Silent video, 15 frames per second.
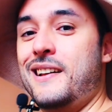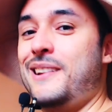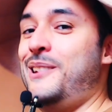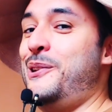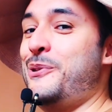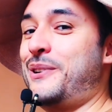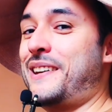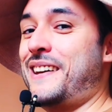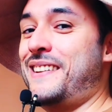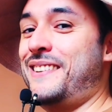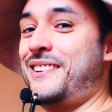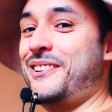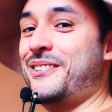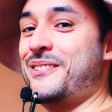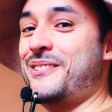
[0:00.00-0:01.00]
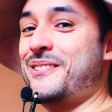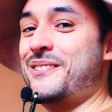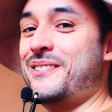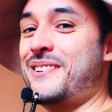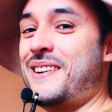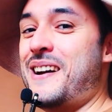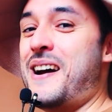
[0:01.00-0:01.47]
Look at you,
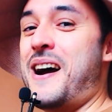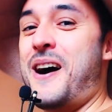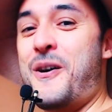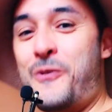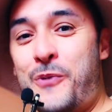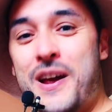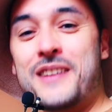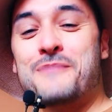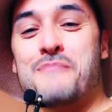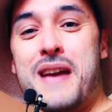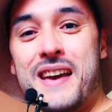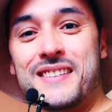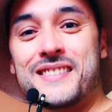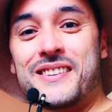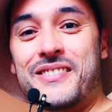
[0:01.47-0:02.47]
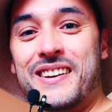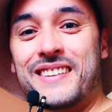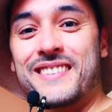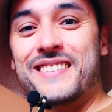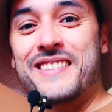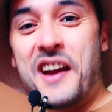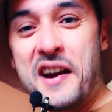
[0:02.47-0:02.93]
already mastering the
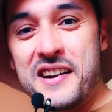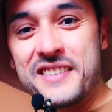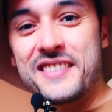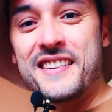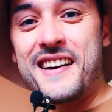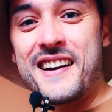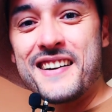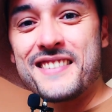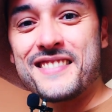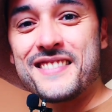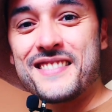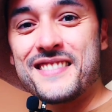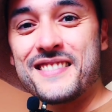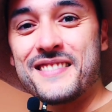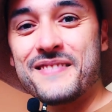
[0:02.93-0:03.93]
nerdy arts.